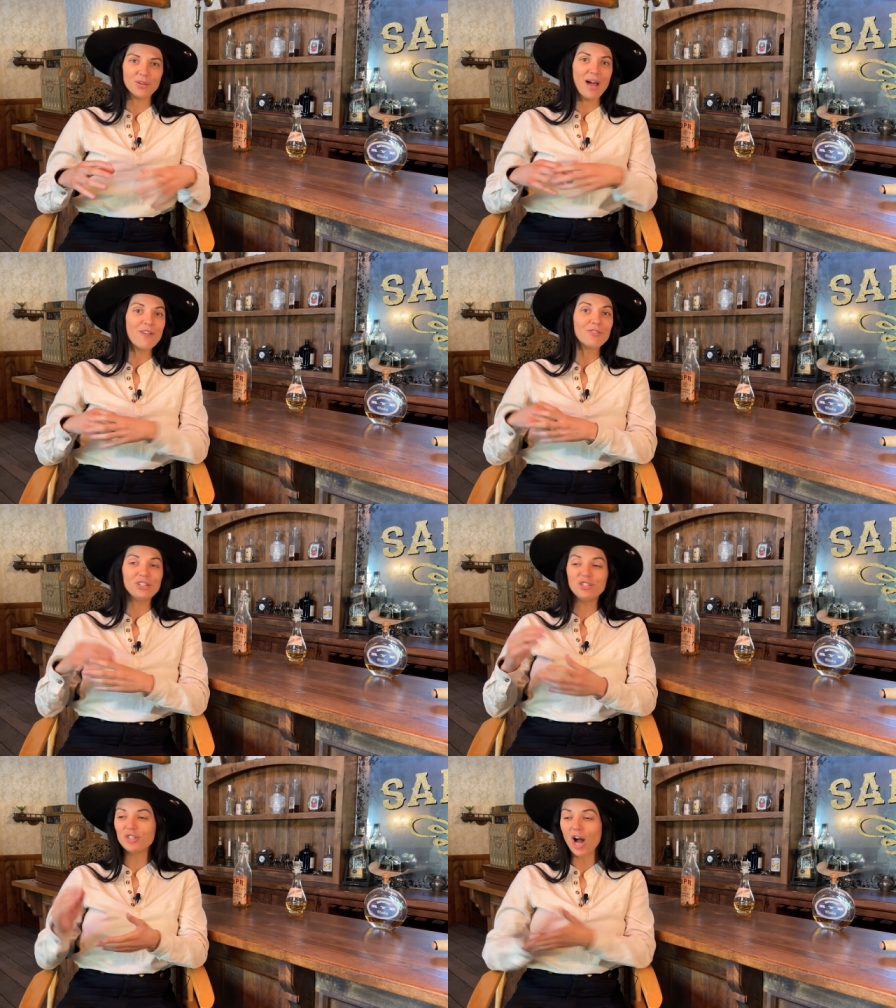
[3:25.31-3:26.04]
So
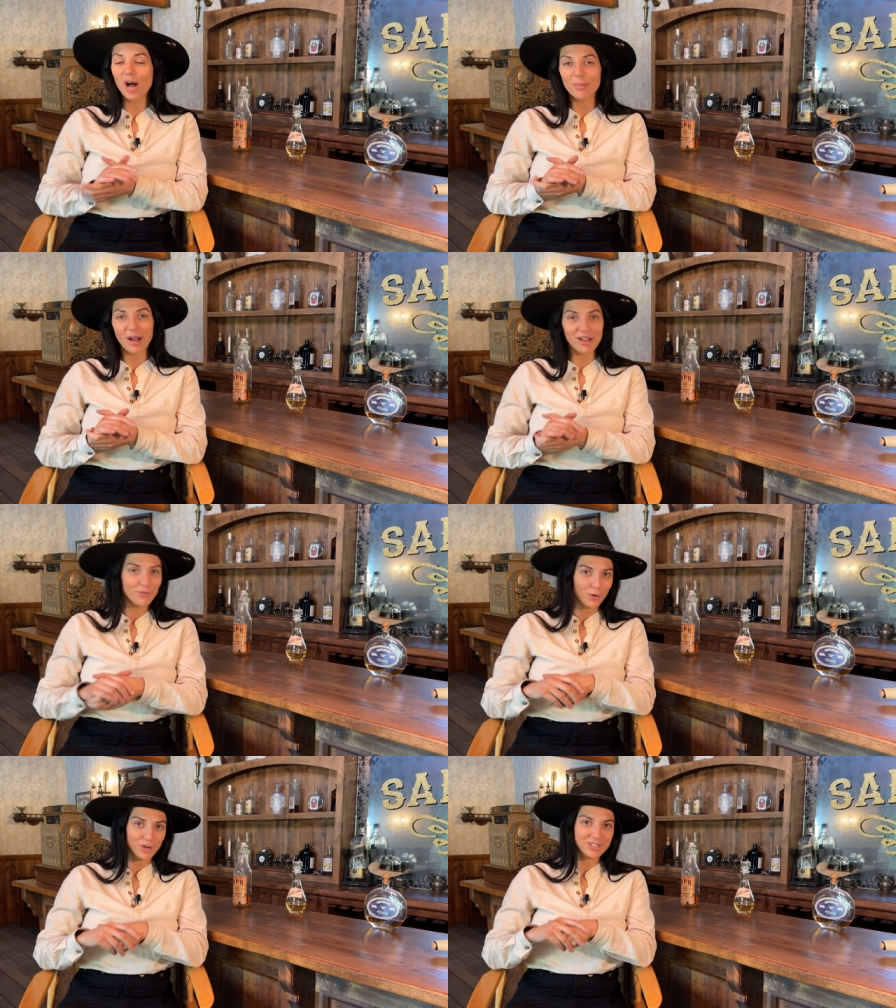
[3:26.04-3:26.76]
every job
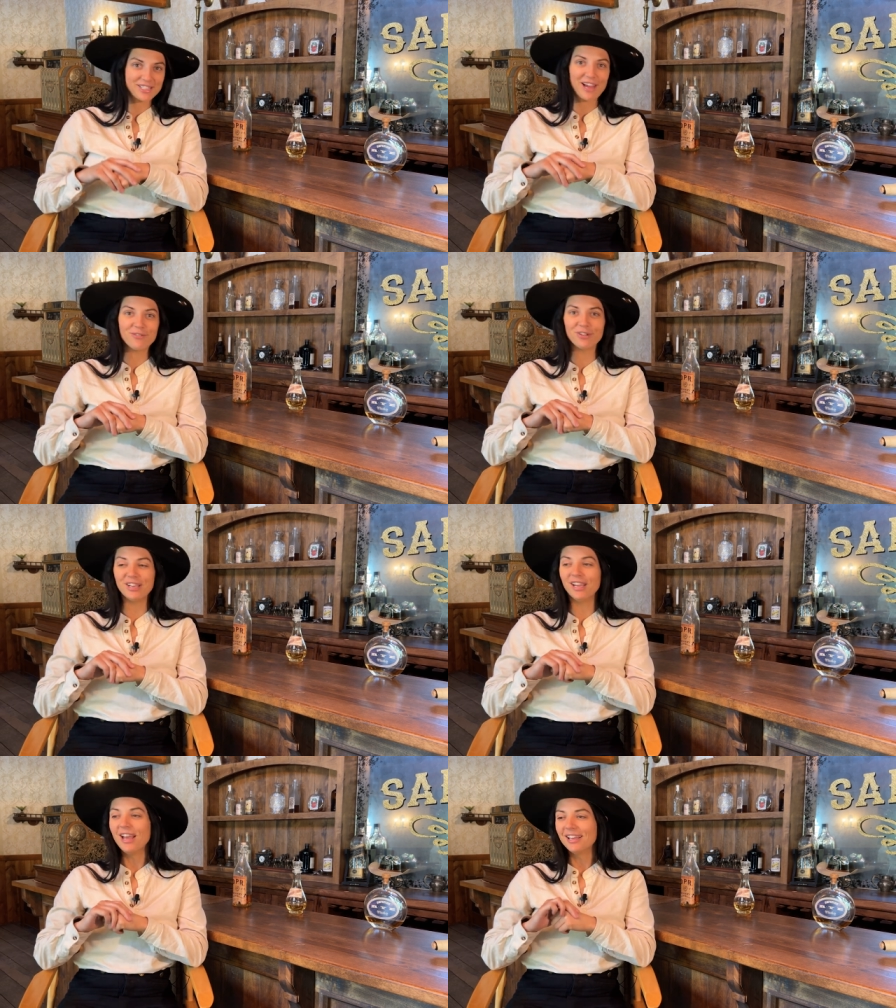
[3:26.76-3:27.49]
I've worked,
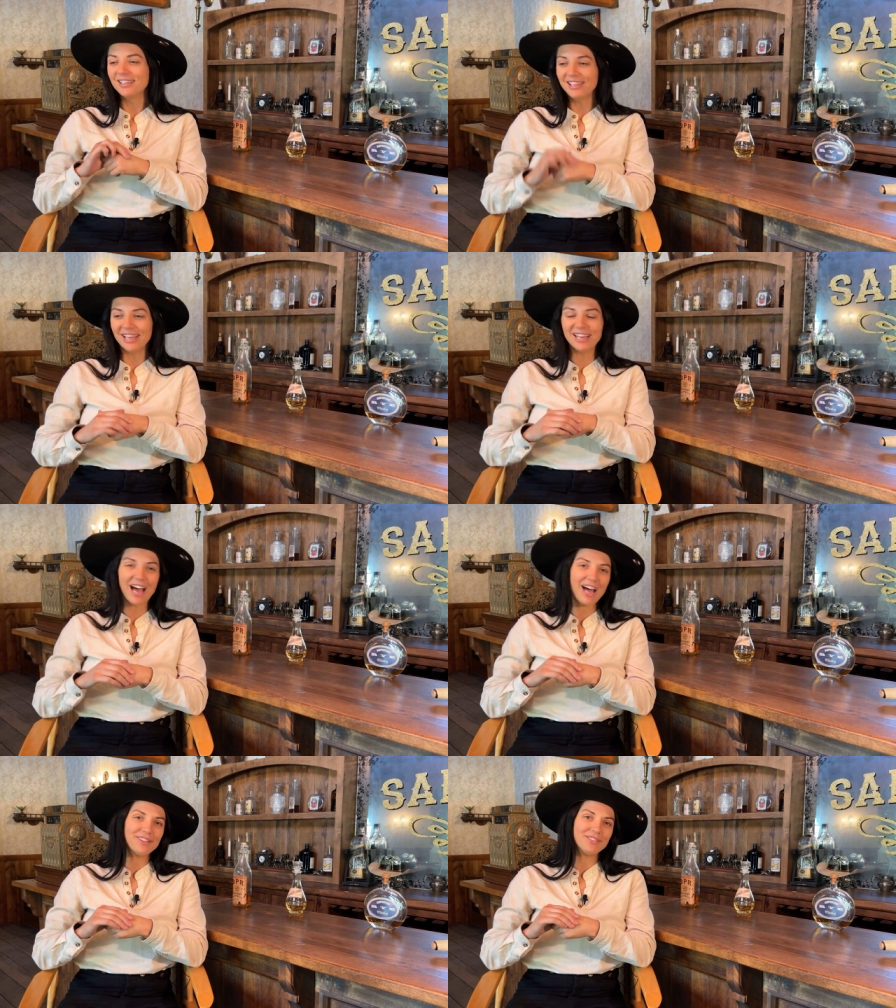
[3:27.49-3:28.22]
every
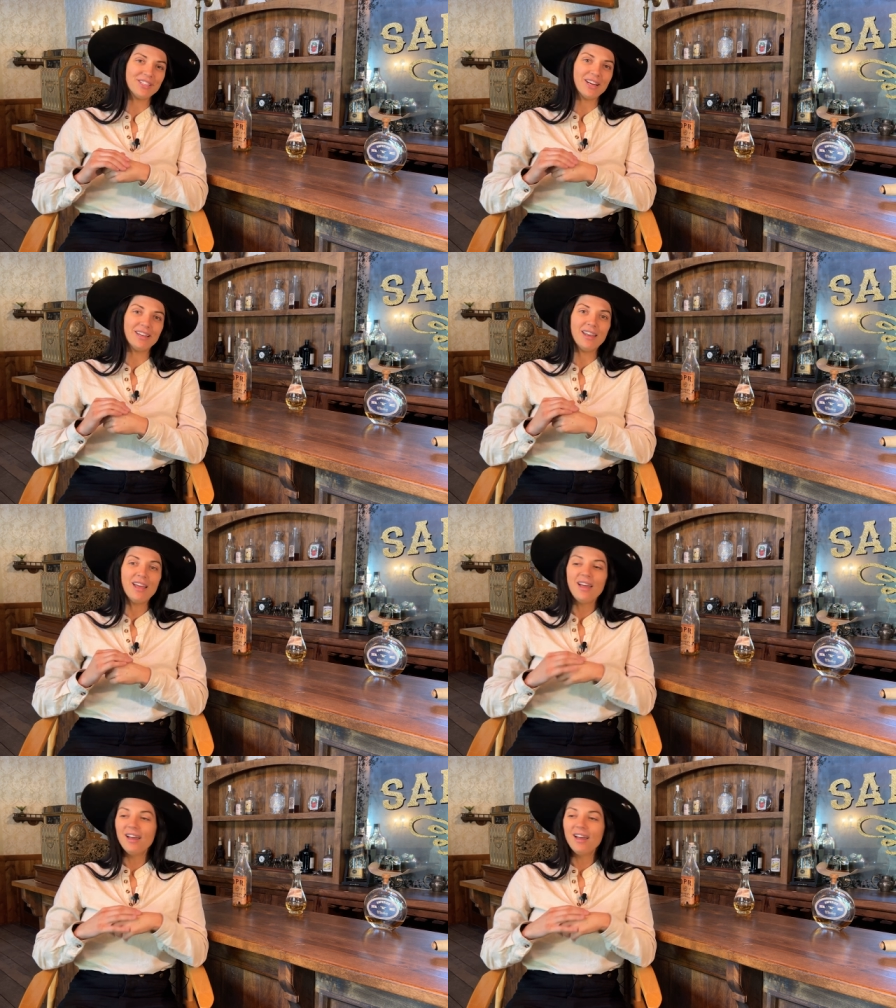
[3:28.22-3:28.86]
gig I've done,